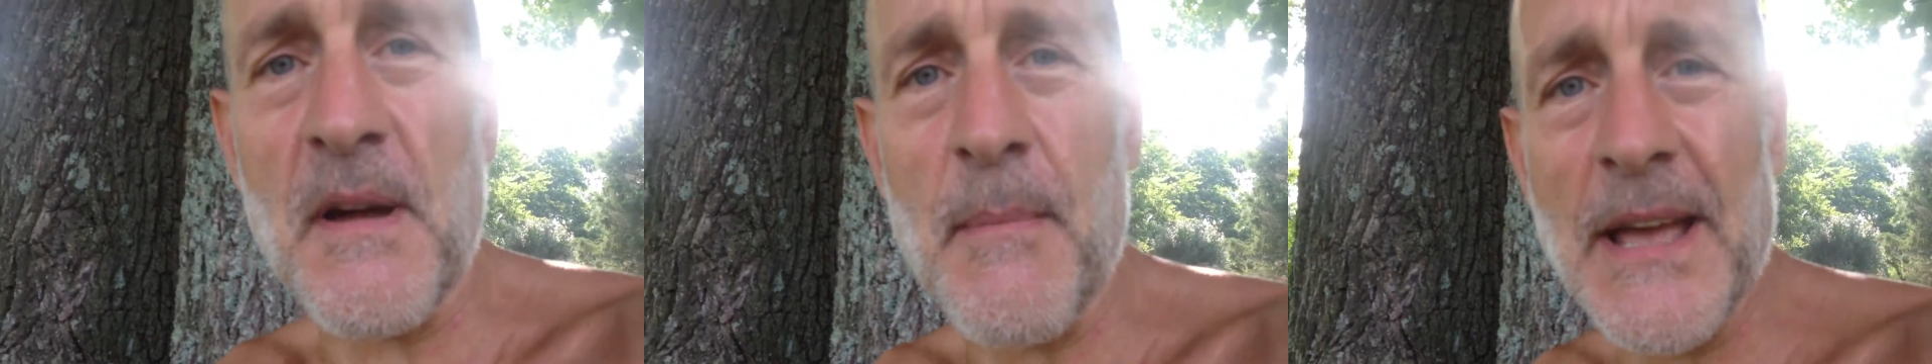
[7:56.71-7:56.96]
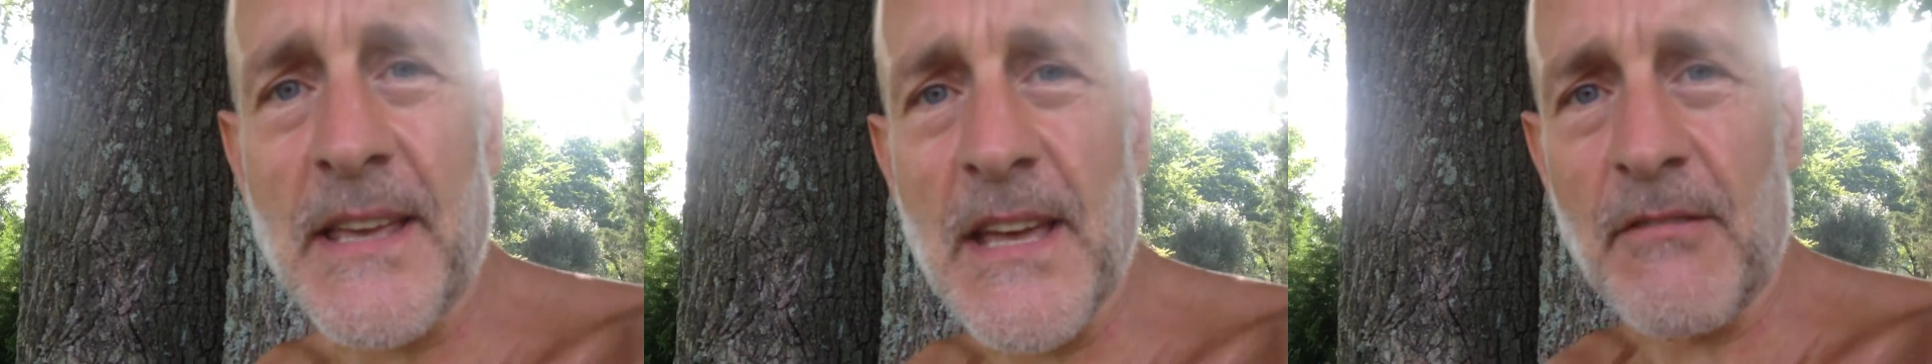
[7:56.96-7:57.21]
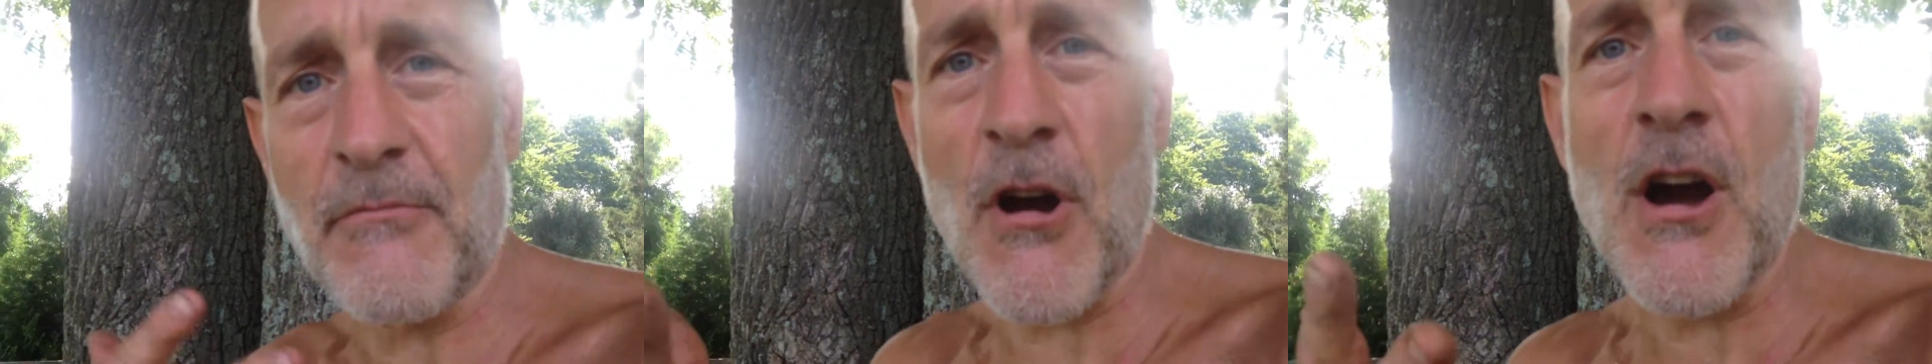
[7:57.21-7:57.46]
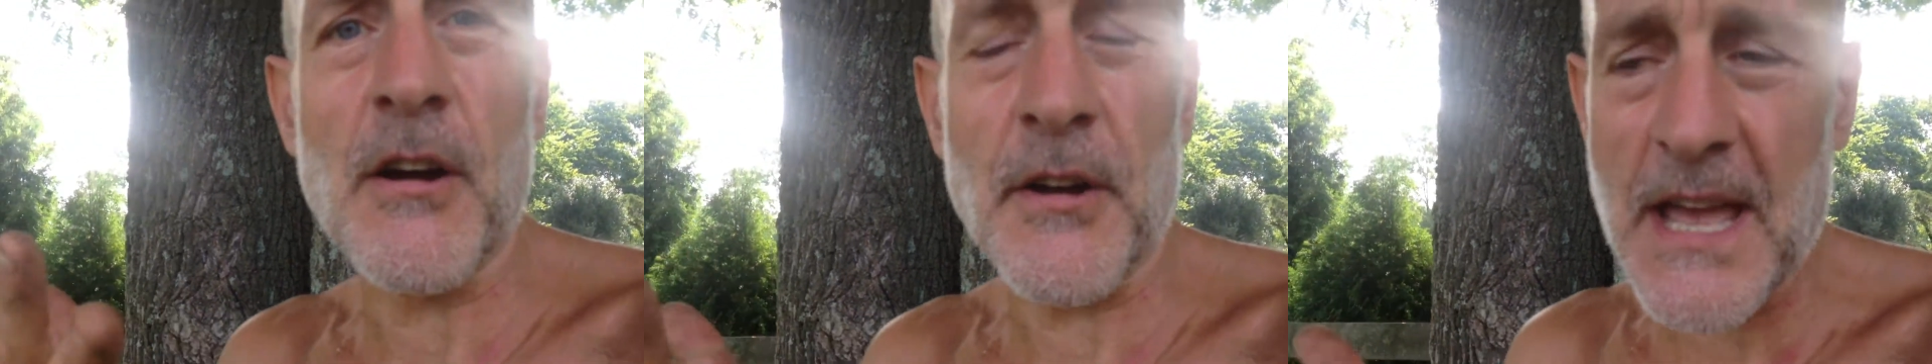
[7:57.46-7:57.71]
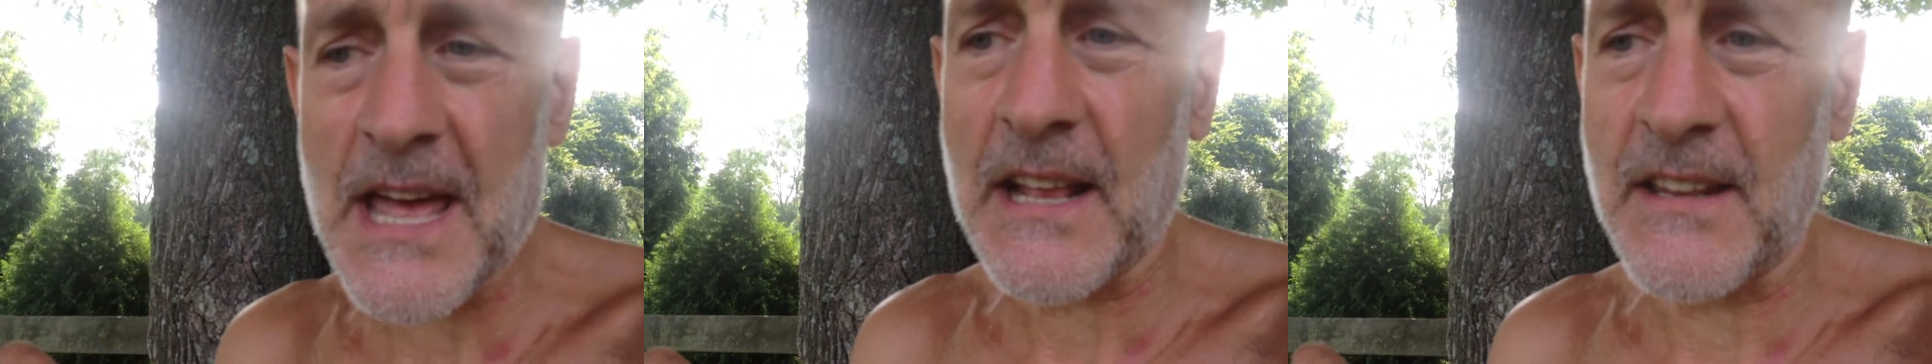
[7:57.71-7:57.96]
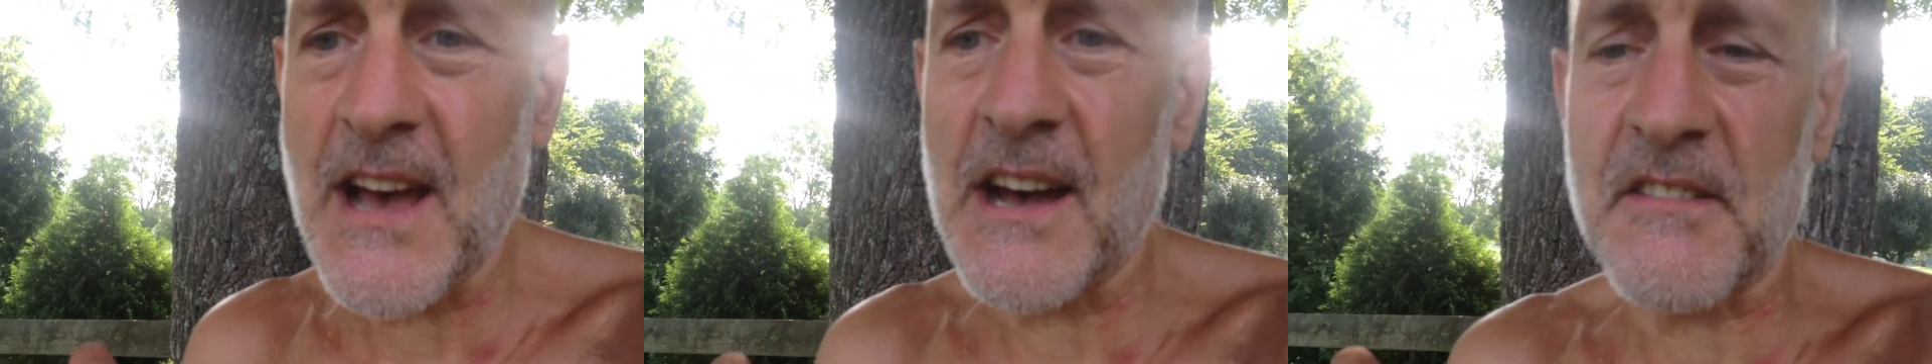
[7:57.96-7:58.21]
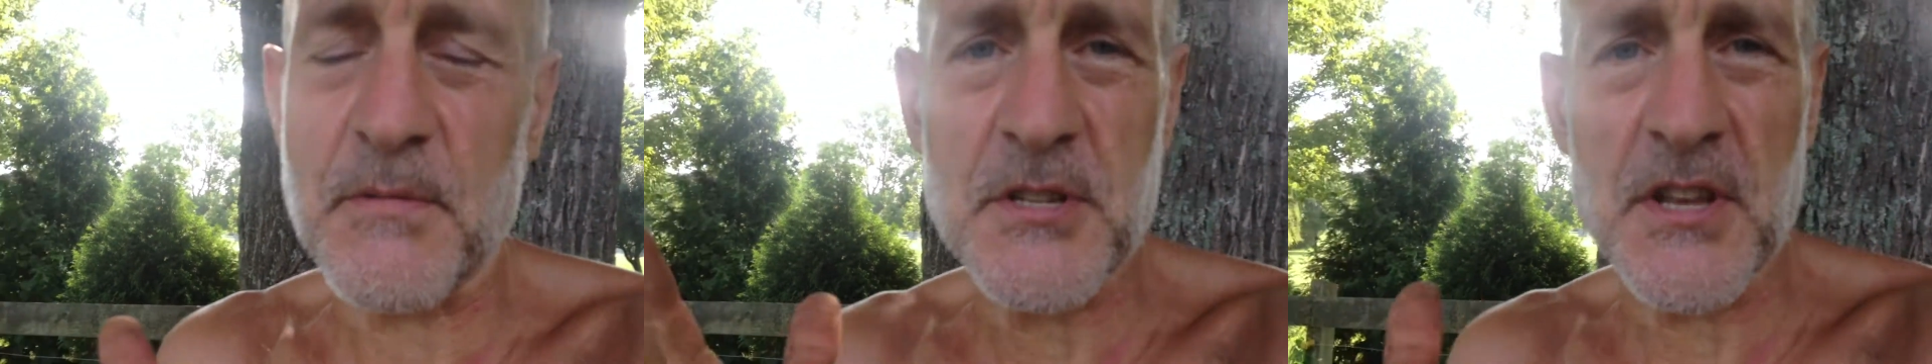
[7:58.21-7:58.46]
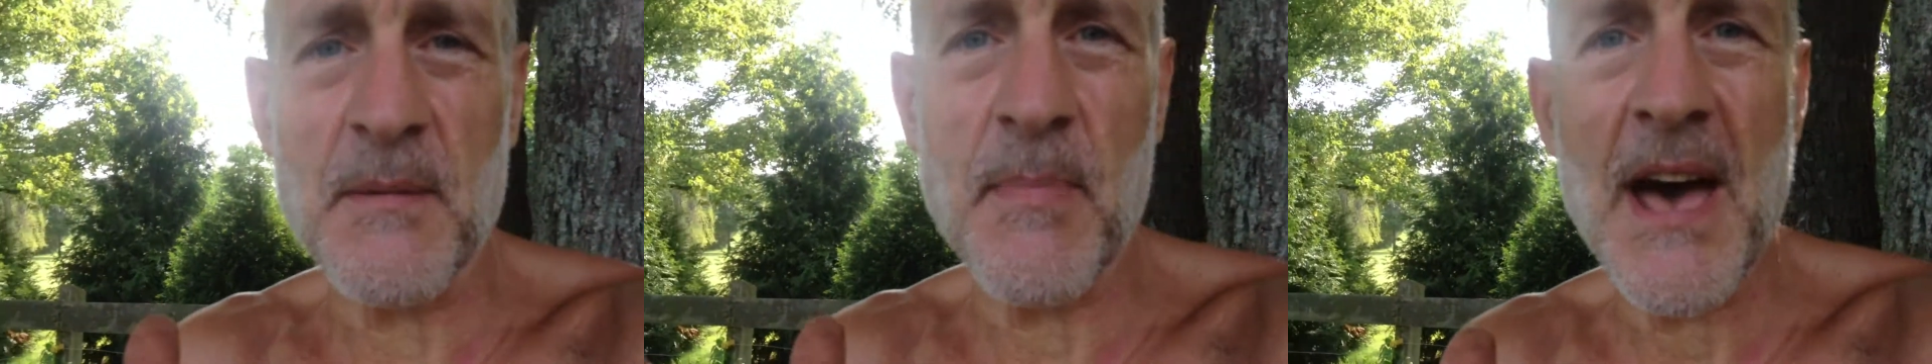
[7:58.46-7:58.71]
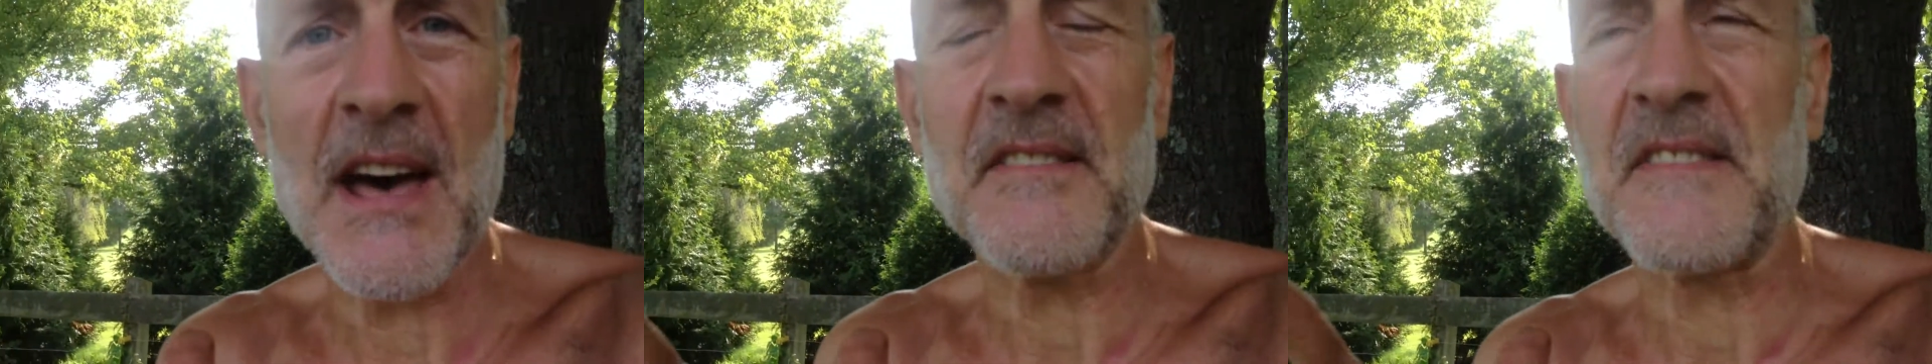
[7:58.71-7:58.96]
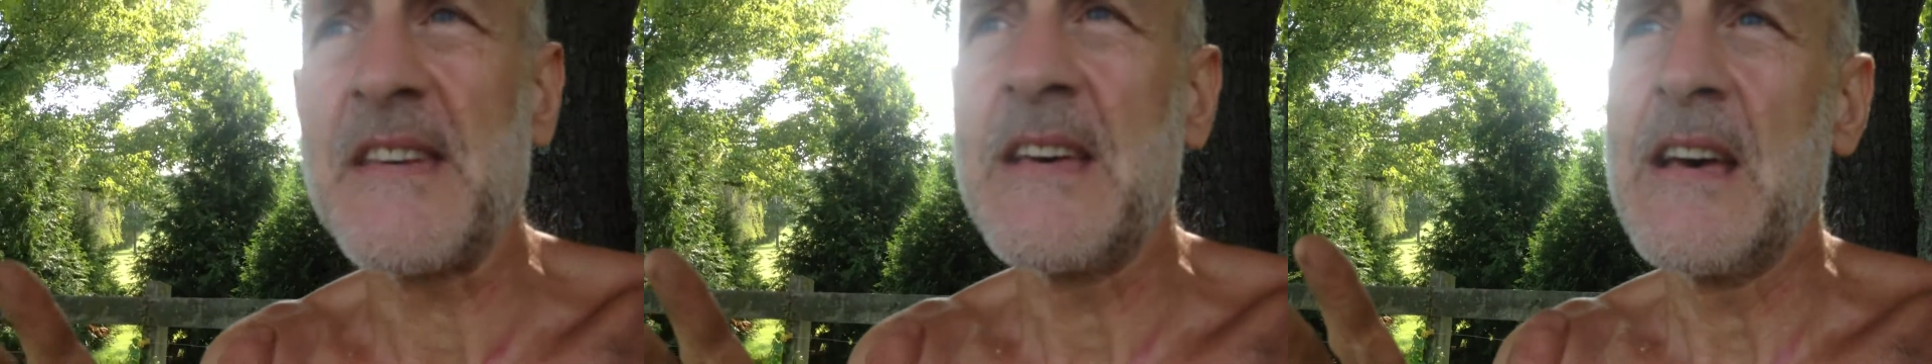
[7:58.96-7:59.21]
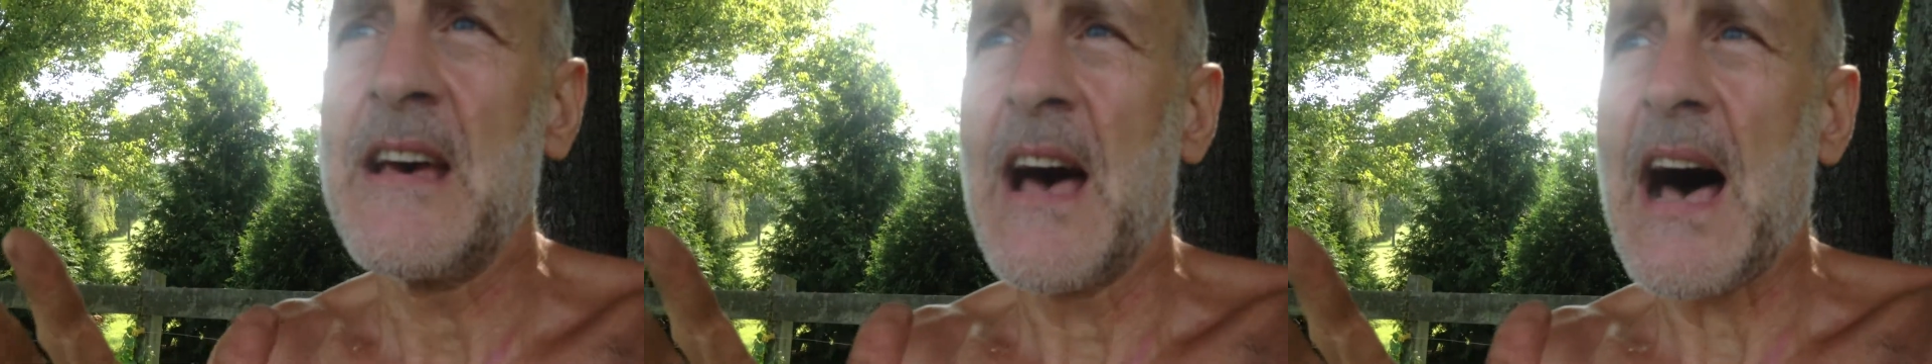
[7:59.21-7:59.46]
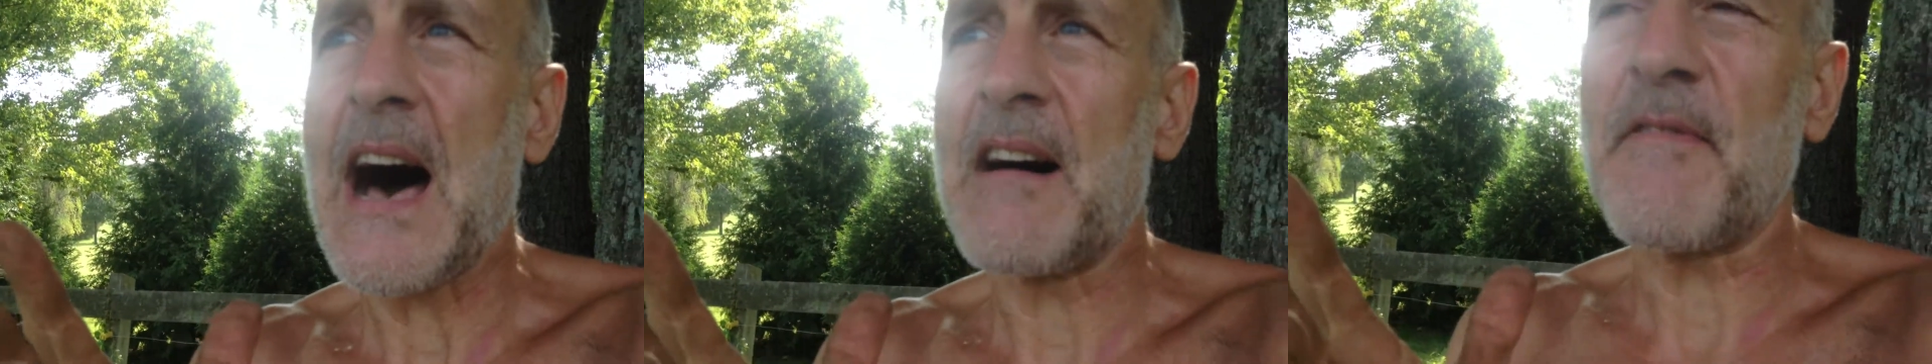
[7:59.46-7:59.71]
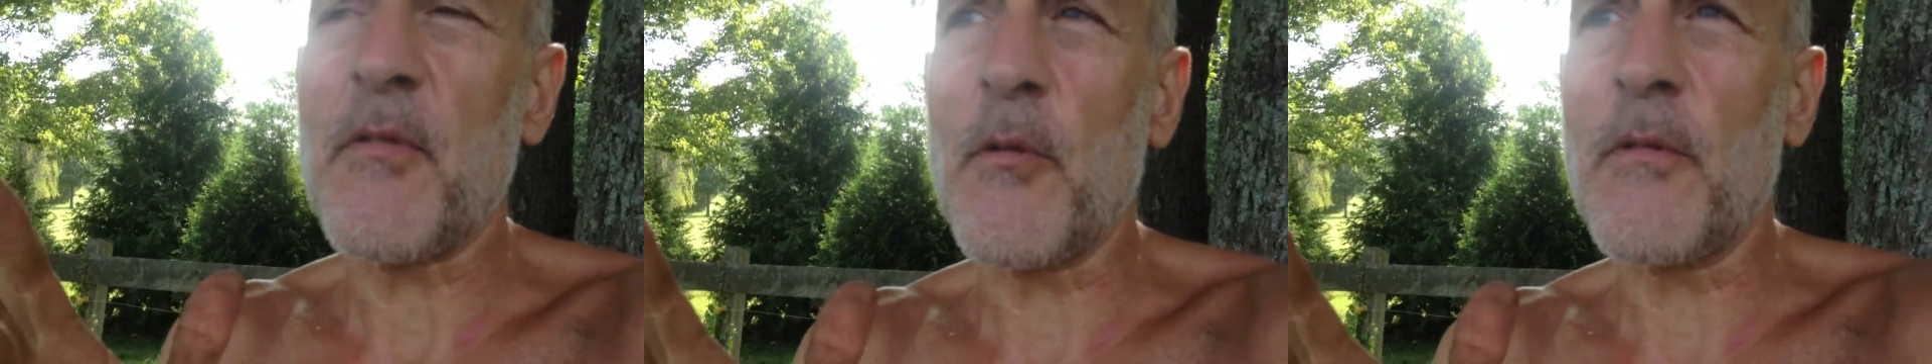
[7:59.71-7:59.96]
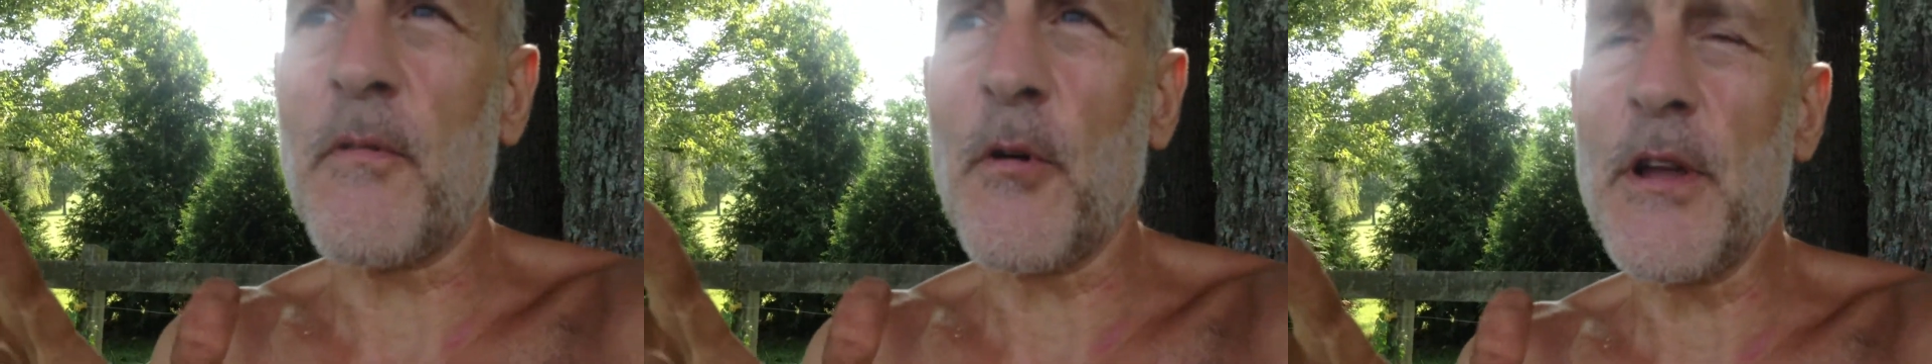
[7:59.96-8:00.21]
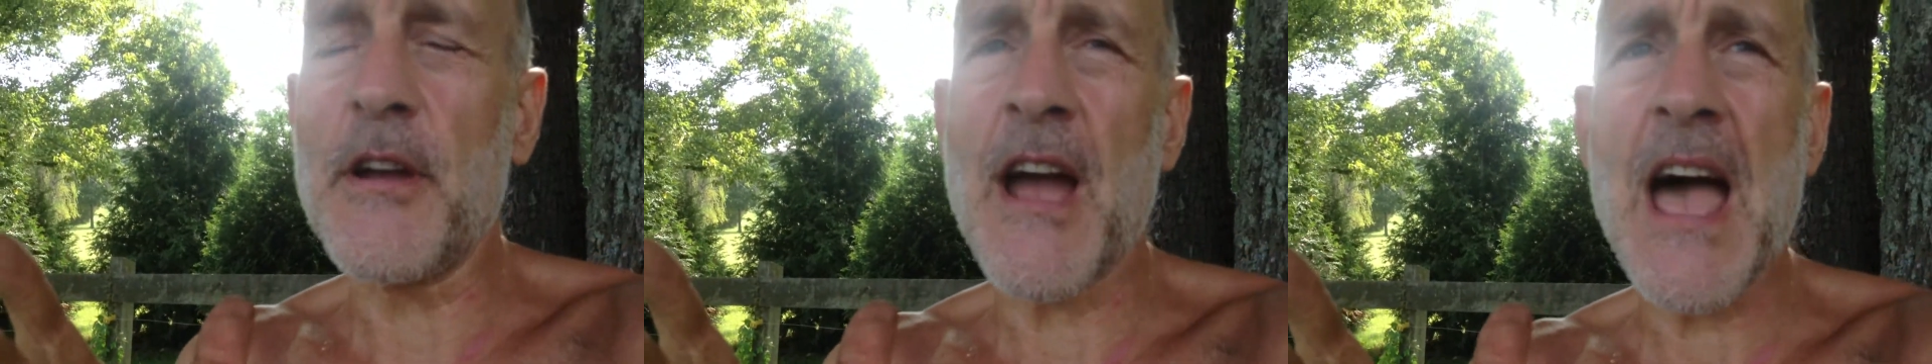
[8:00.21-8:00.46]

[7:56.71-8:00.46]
I might get raw organic nuts, which are the best for your